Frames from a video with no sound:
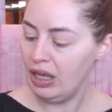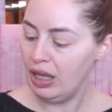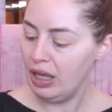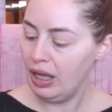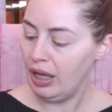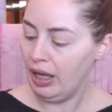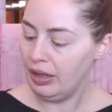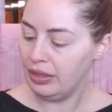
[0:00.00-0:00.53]

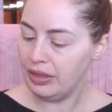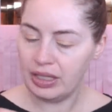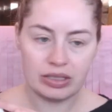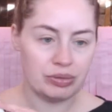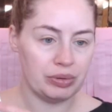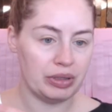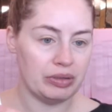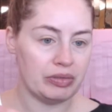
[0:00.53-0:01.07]
And this
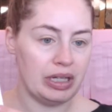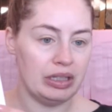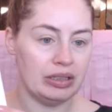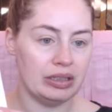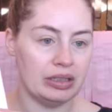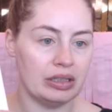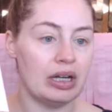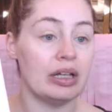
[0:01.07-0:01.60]
one right
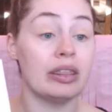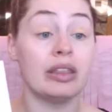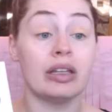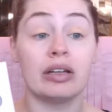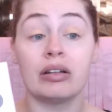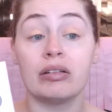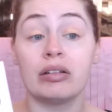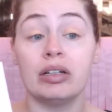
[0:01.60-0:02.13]
here, I think
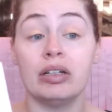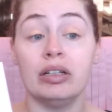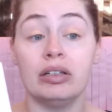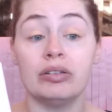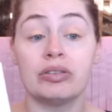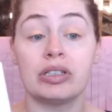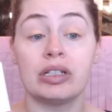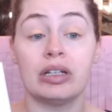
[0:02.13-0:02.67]
I'm going to
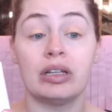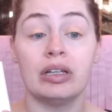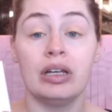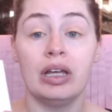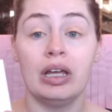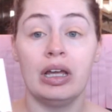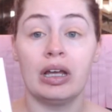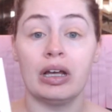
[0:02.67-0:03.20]
use it
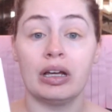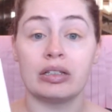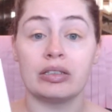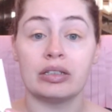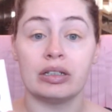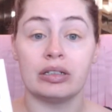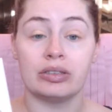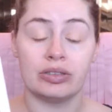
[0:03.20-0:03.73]
as
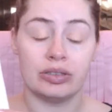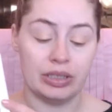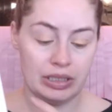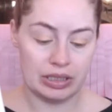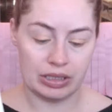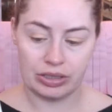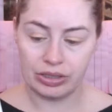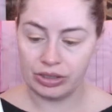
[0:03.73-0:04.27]
like a
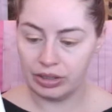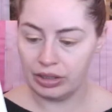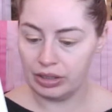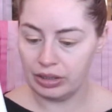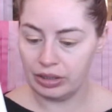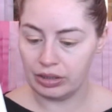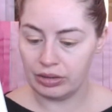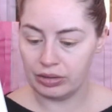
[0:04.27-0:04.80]
transition in
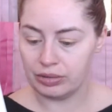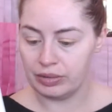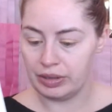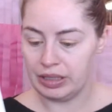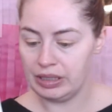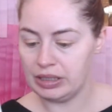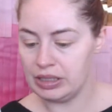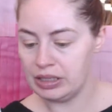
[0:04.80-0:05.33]
the
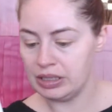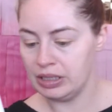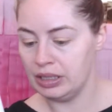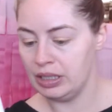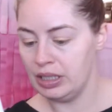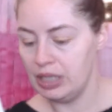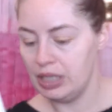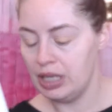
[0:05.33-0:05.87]
crease.
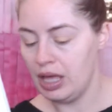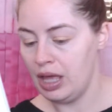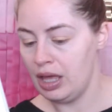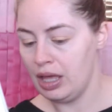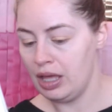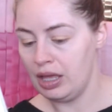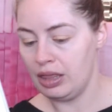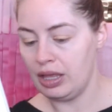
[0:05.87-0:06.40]

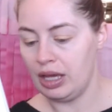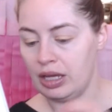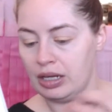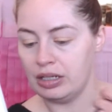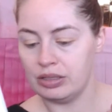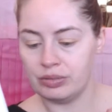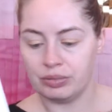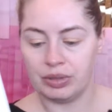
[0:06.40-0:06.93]
That
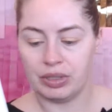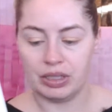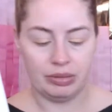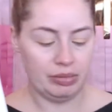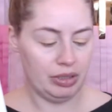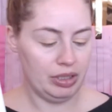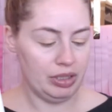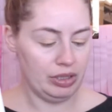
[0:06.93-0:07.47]
is what I'm
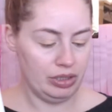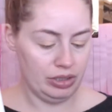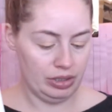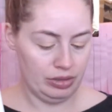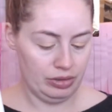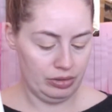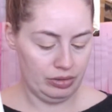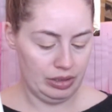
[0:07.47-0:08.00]
going to
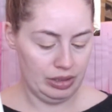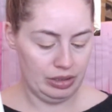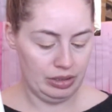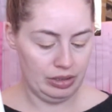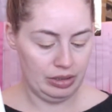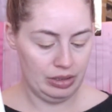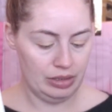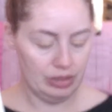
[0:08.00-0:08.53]
do.
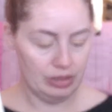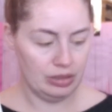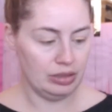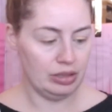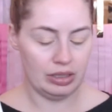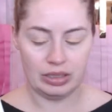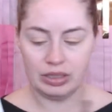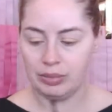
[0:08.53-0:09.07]

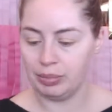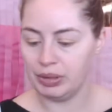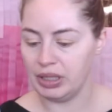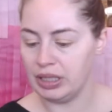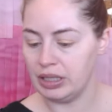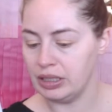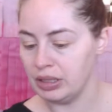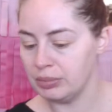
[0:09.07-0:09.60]
That's a
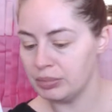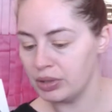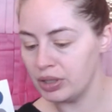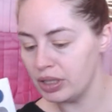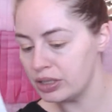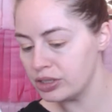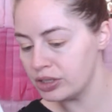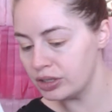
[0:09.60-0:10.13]
blending
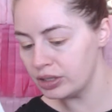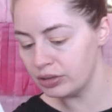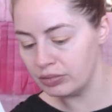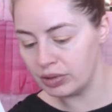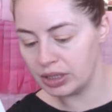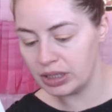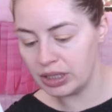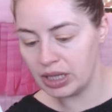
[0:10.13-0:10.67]
brush. I don't
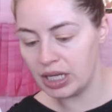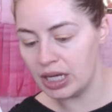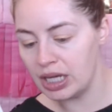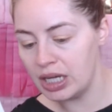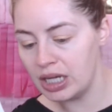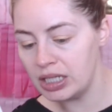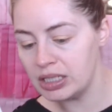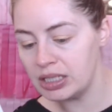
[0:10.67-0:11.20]
want
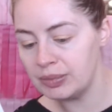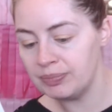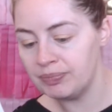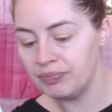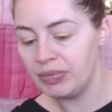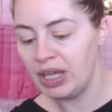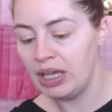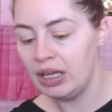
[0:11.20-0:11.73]
that.
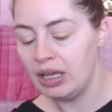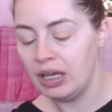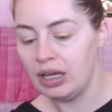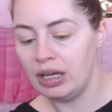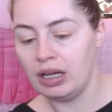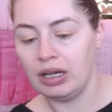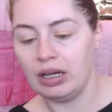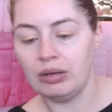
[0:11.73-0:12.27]

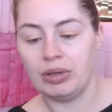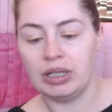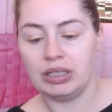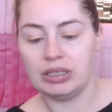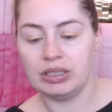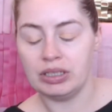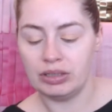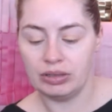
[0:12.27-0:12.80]
I
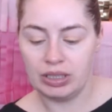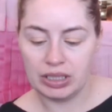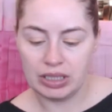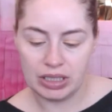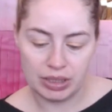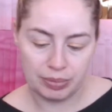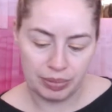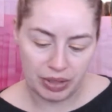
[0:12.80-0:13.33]
want a
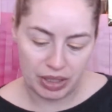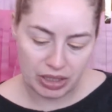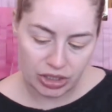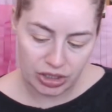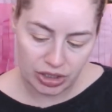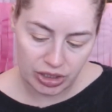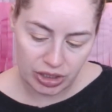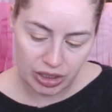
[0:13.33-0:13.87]
crease
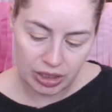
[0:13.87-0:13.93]
brush.